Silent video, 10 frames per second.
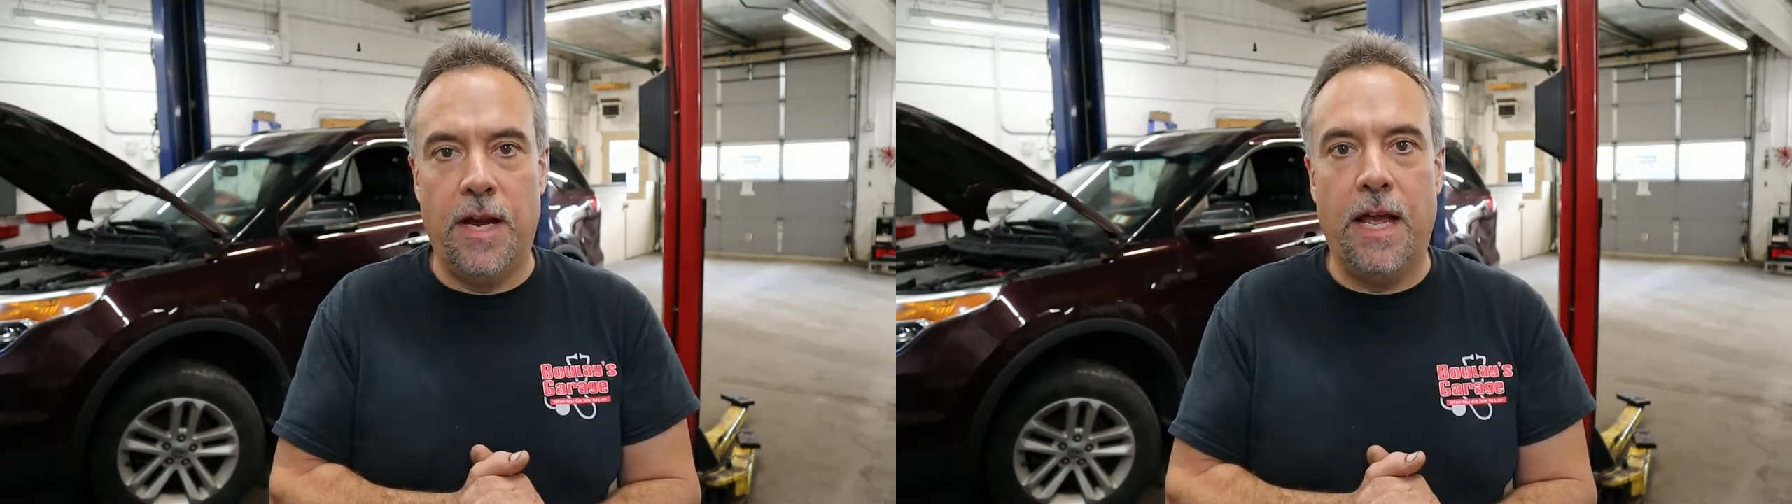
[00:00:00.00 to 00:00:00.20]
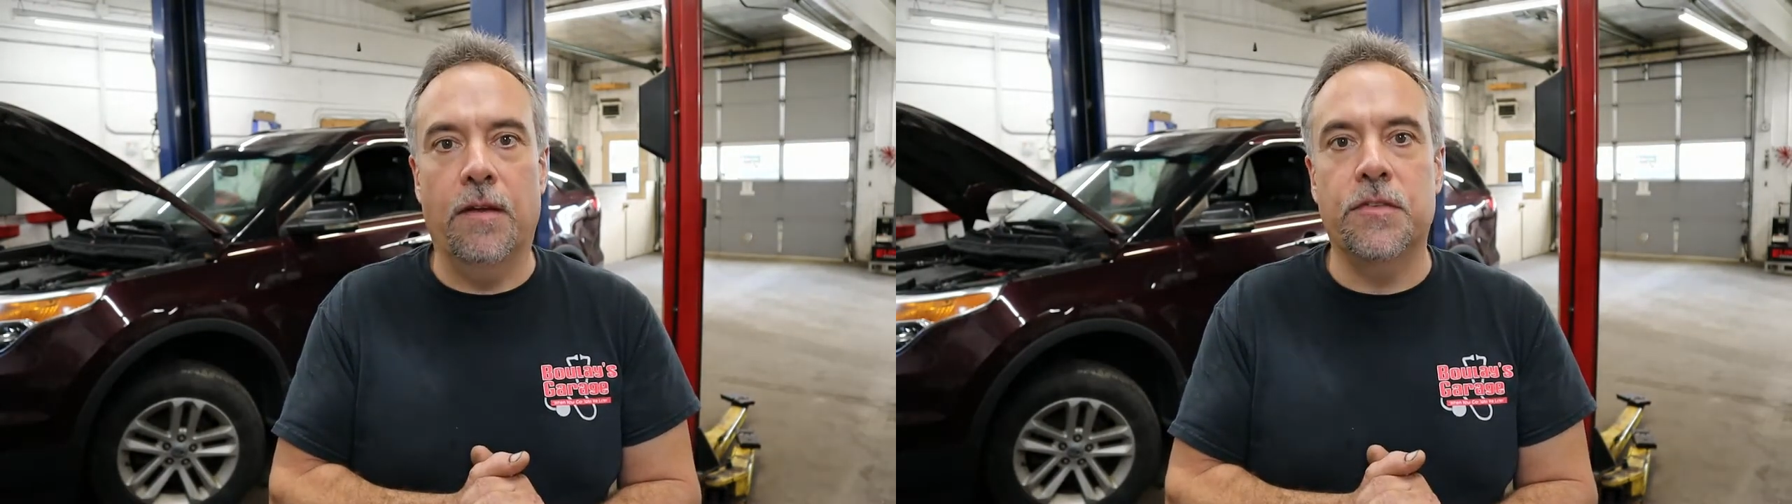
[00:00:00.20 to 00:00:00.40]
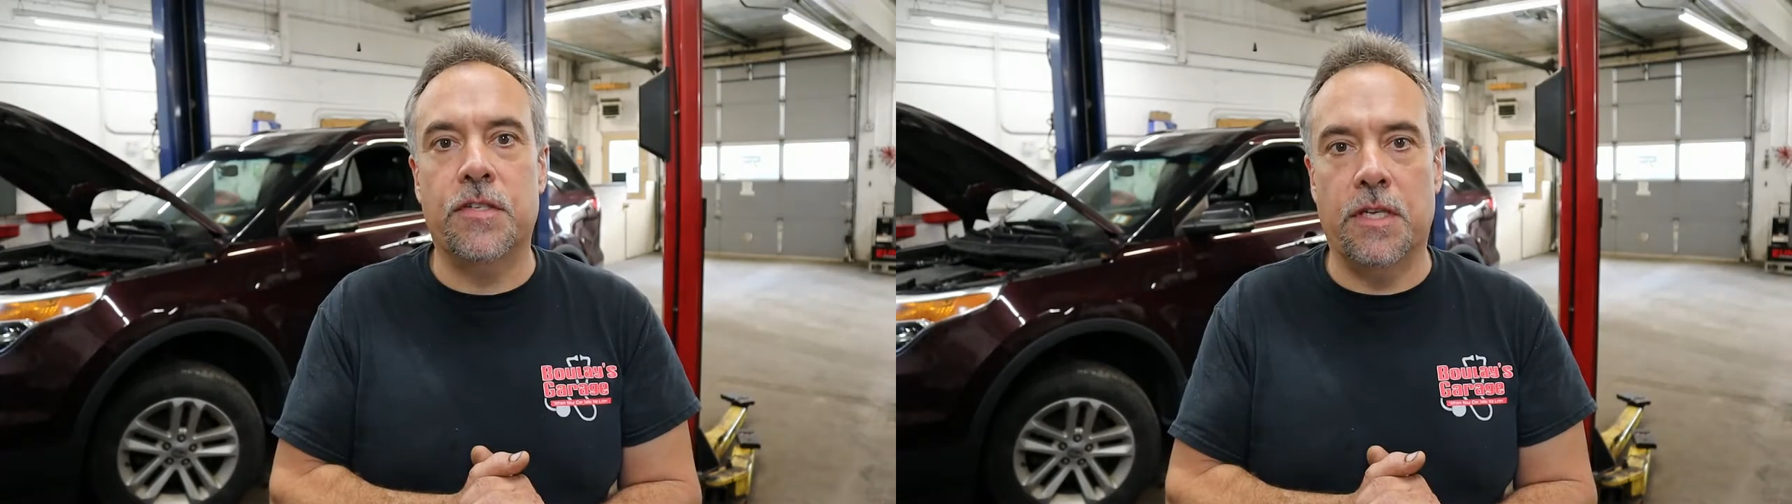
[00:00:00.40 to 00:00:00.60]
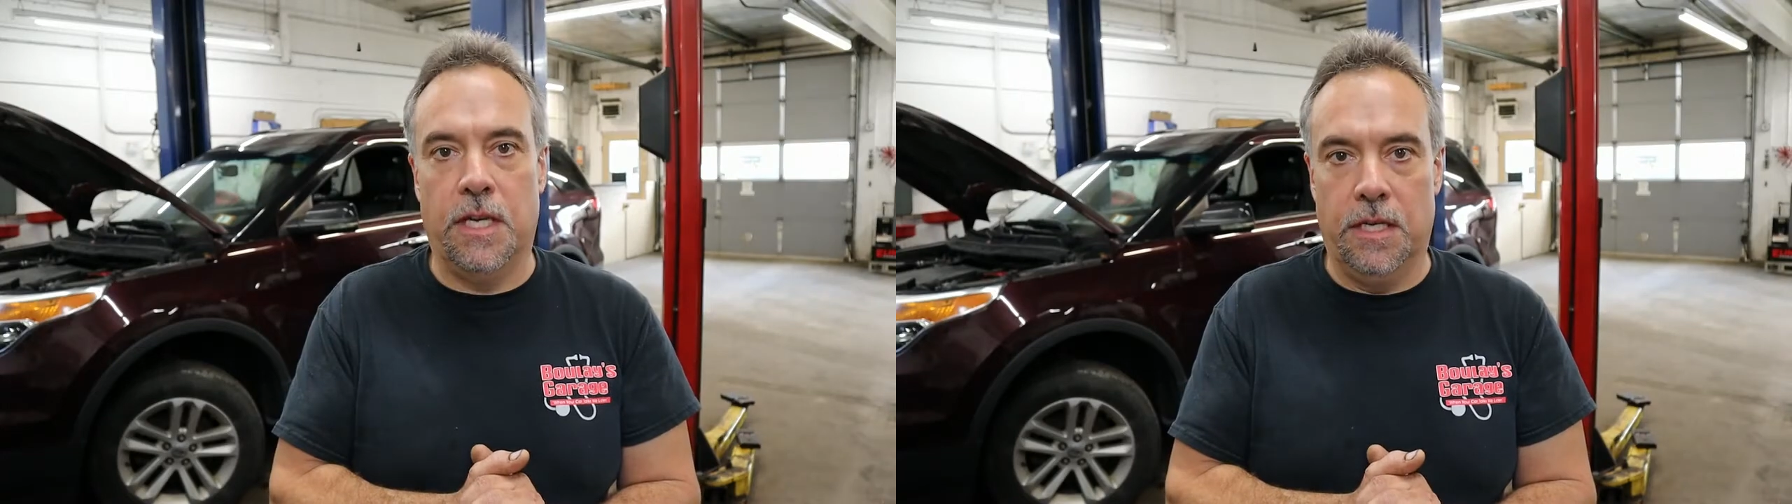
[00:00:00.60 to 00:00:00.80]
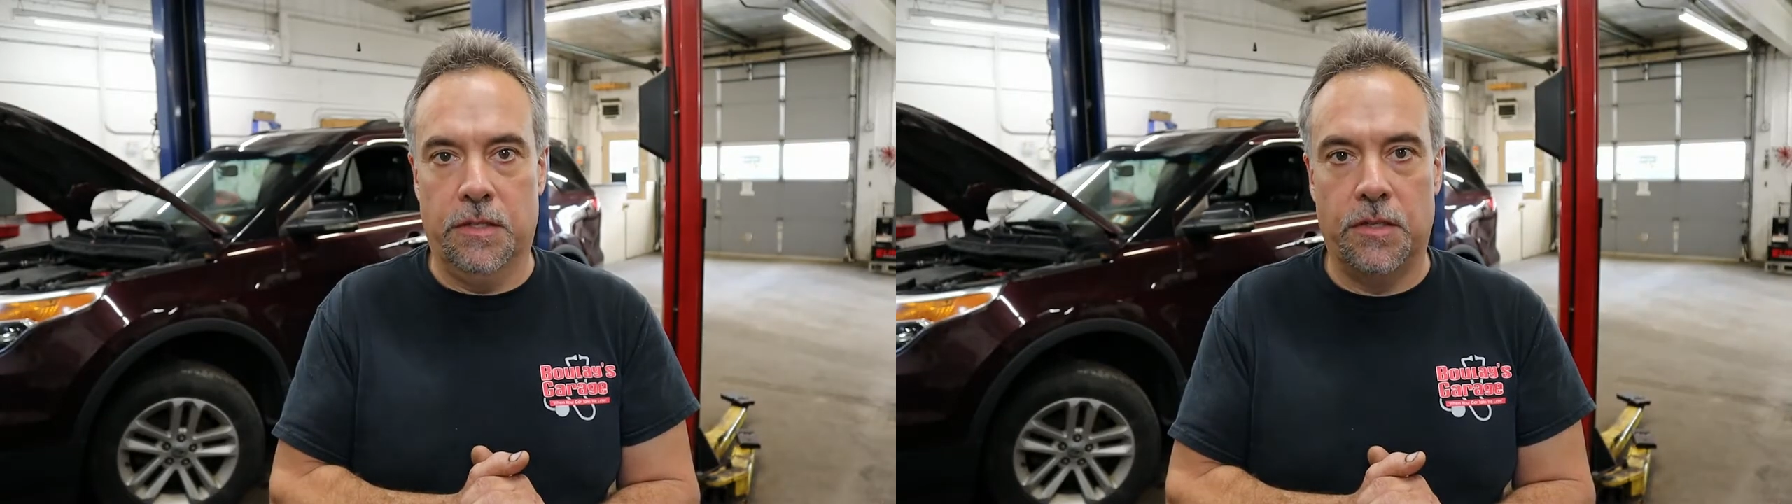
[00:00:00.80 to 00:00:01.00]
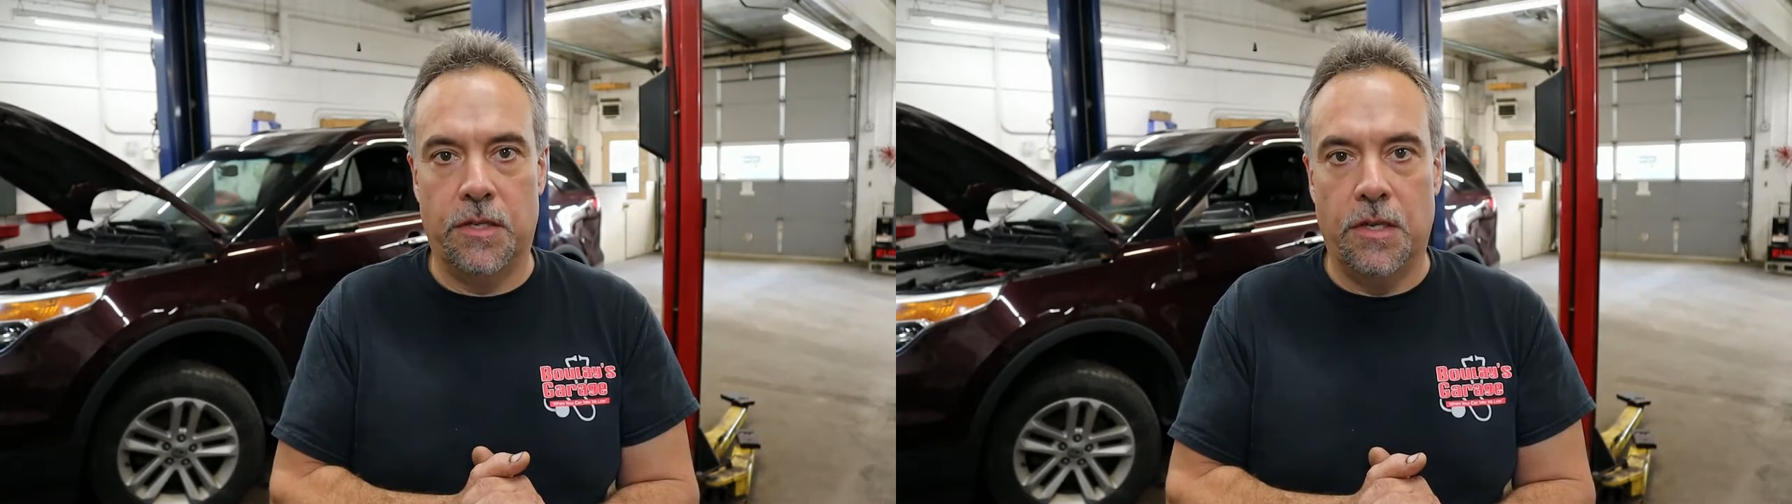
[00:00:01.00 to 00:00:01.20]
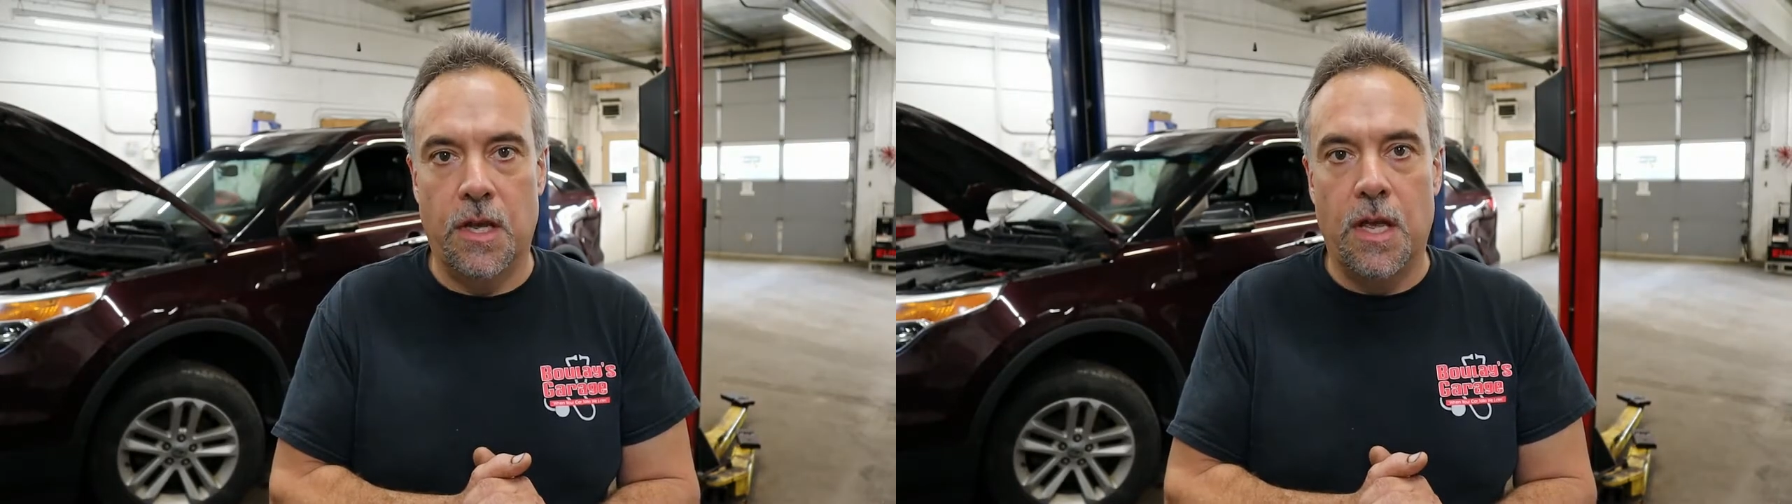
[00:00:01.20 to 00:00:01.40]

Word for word: have seized.